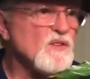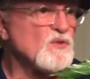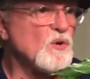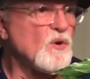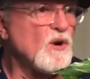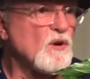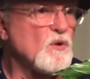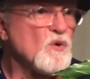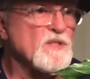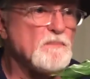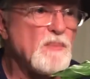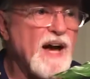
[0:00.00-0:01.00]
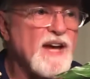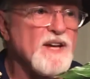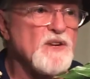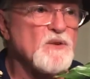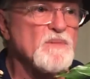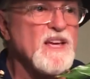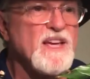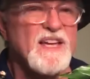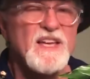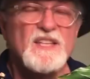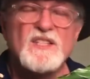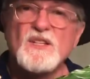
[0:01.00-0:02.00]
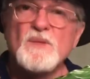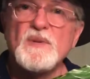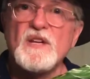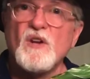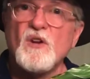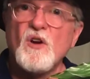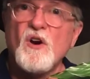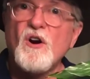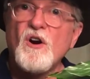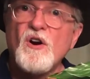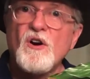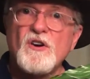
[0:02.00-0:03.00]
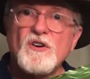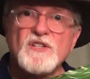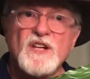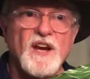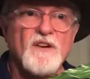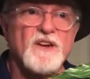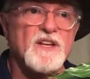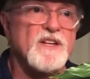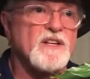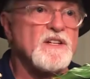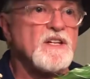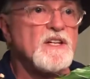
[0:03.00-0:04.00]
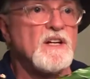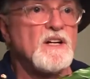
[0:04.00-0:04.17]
So of course a biome, it's going to be a large area